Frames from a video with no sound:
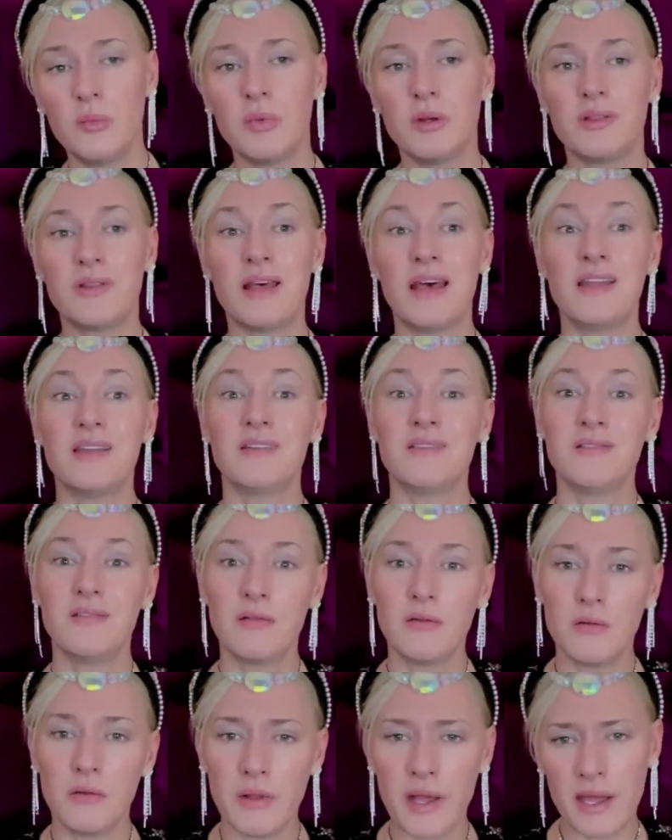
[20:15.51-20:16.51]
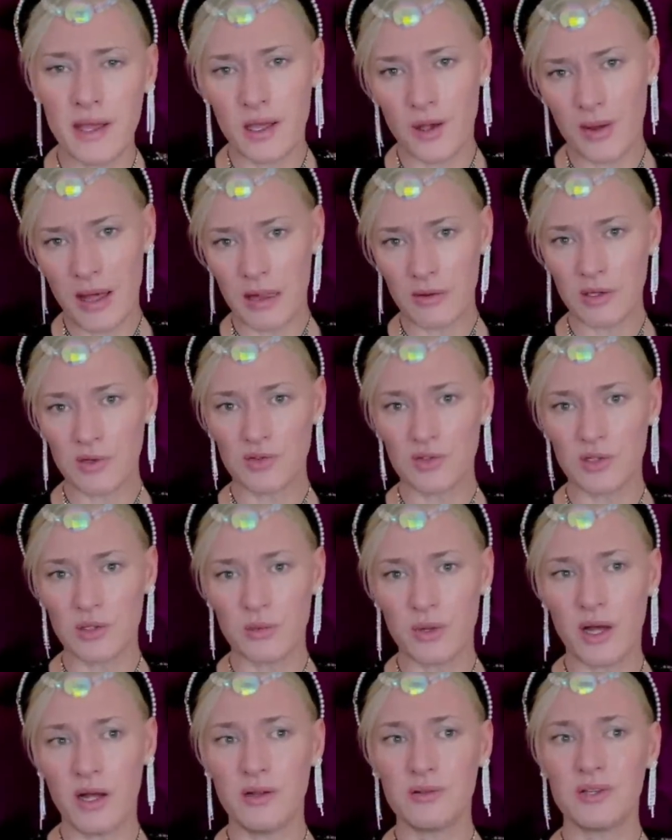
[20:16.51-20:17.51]
But then they go out into the
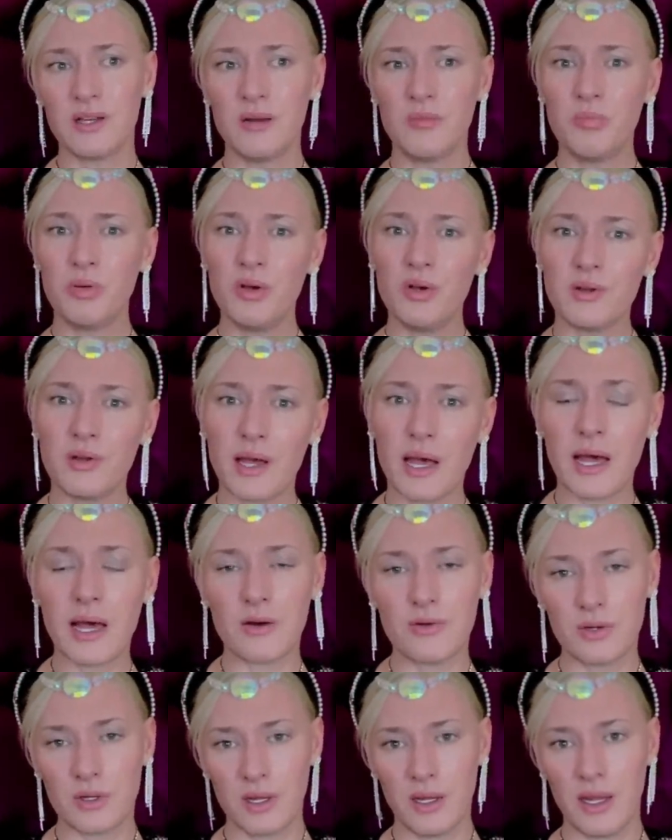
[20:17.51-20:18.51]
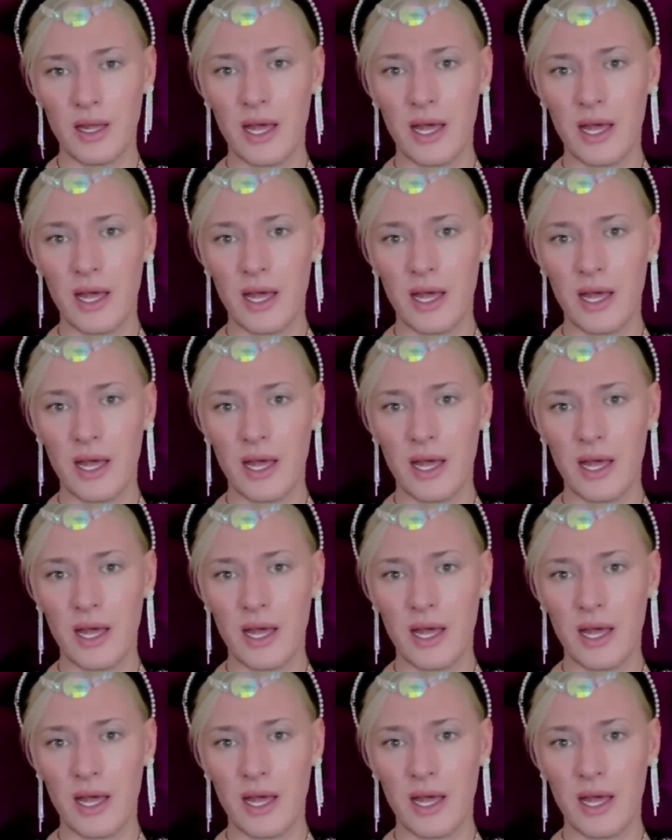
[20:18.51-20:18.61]
world and put out